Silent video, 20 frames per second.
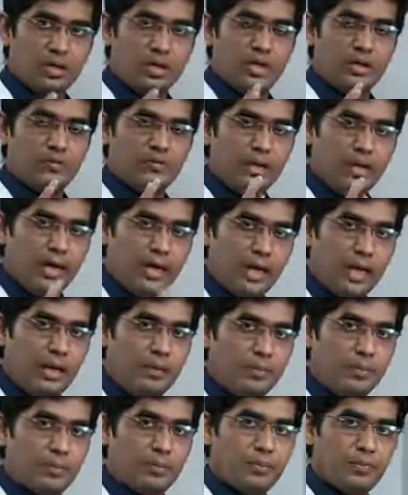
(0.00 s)
it will
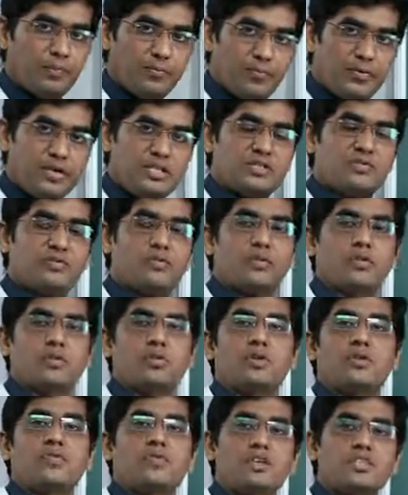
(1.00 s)
help first to
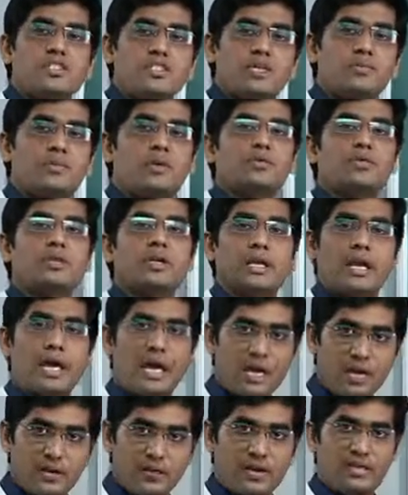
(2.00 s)
differentiate between
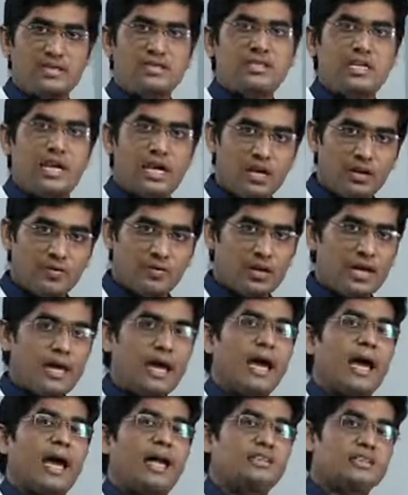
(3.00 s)
ARF and CRF,
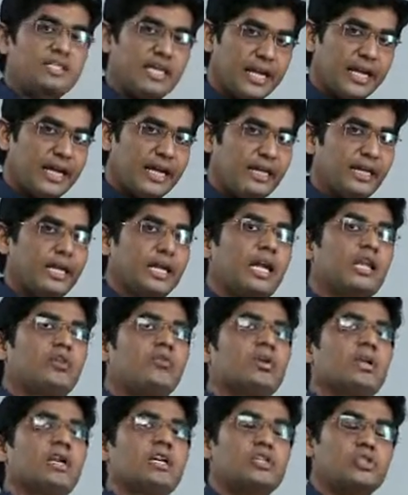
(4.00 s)
and second, it
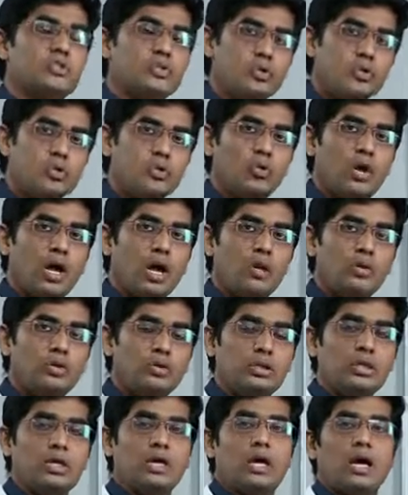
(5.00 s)
will also rule
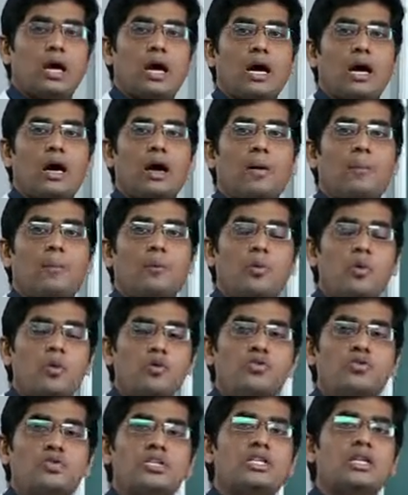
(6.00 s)
out
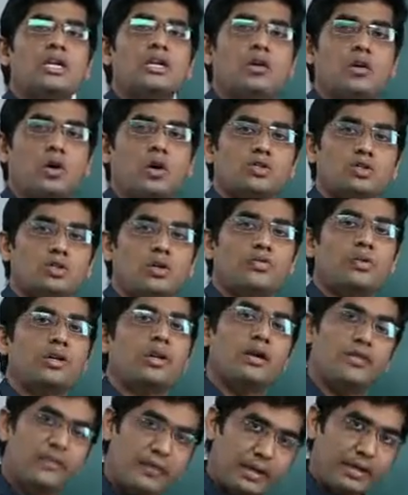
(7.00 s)
post-renal cause of
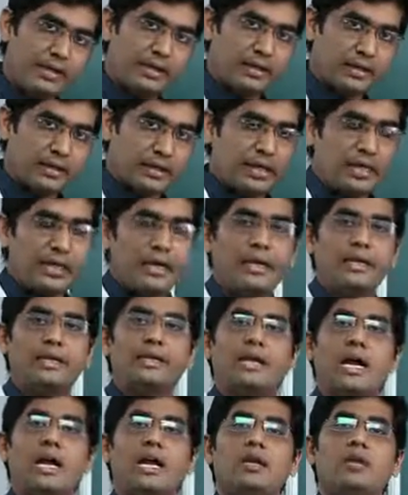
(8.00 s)
renal failure. It
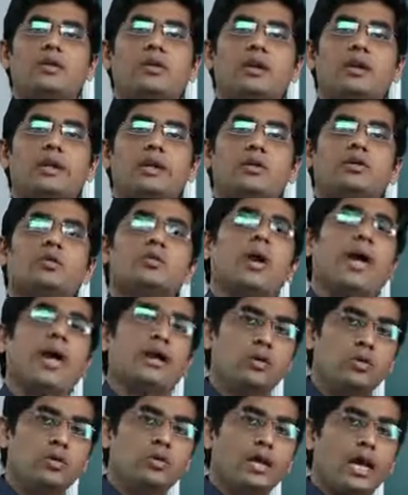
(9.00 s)
can lead to
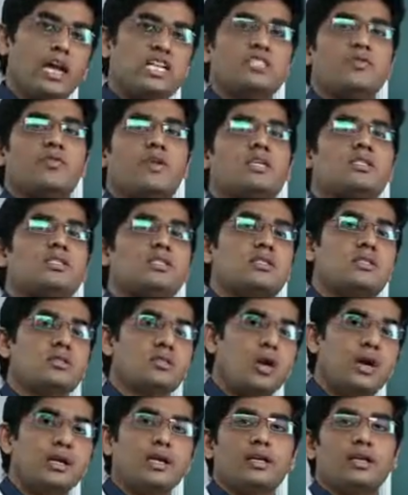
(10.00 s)
acute as well as
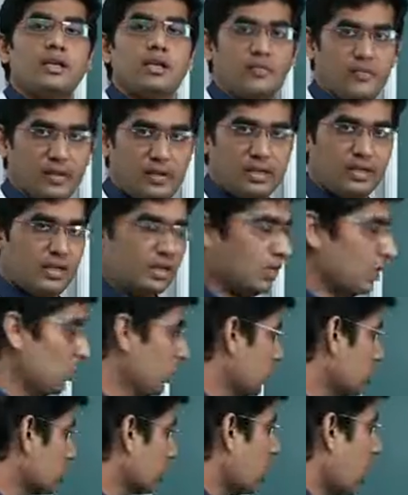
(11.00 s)
chronic renal failure.
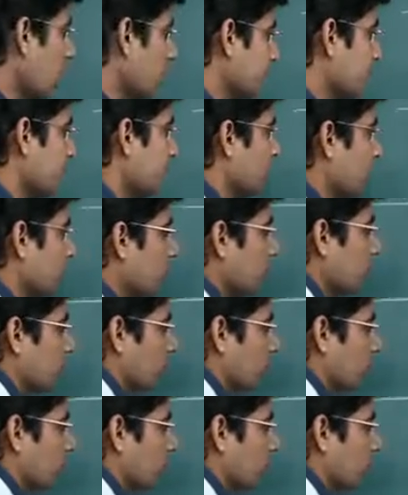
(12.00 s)
So obstructive